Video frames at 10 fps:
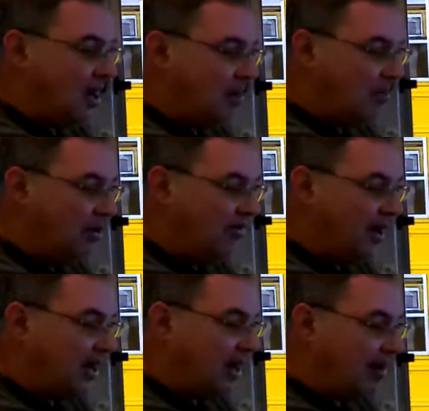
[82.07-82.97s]

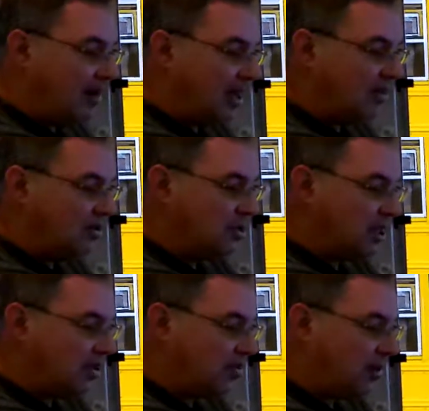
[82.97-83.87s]
moving and I'm not losing
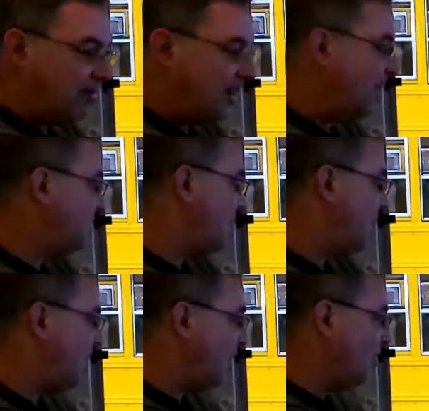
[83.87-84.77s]
3 psi,
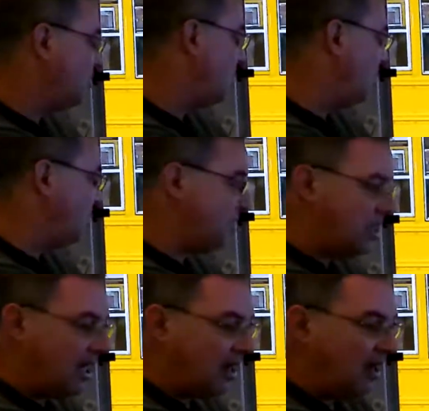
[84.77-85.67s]
and also
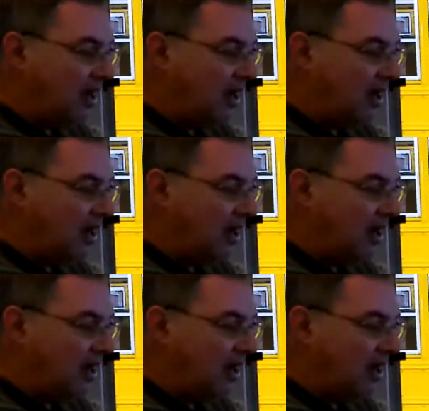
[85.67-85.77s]
listening